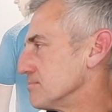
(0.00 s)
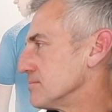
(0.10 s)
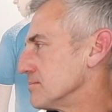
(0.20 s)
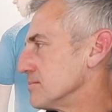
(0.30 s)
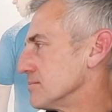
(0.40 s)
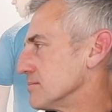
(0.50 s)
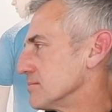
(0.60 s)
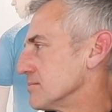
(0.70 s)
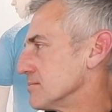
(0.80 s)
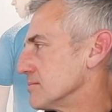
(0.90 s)

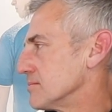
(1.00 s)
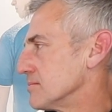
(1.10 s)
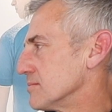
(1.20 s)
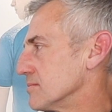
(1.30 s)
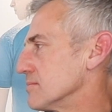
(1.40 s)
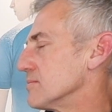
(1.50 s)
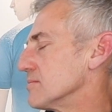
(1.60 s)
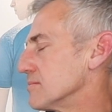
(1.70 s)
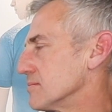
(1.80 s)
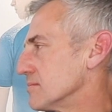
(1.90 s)

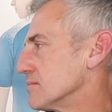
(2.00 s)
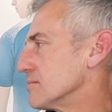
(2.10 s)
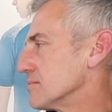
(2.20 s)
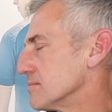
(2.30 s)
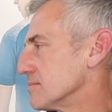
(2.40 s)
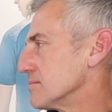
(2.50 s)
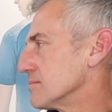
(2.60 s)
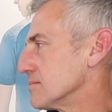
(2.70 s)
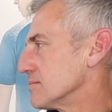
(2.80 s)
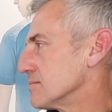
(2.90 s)

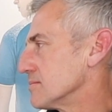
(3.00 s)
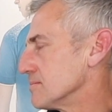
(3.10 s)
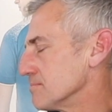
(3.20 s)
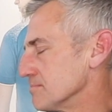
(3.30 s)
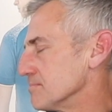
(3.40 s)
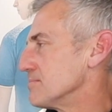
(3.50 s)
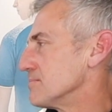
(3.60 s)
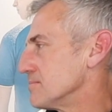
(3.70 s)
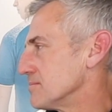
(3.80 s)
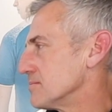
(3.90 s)

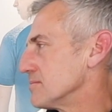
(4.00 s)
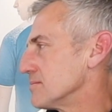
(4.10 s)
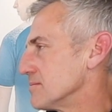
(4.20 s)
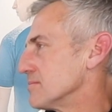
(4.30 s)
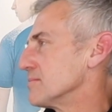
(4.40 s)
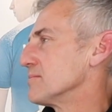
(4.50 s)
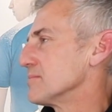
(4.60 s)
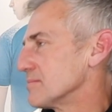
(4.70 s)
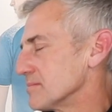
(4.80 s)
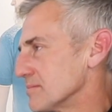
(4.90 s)
The person shown says nothing.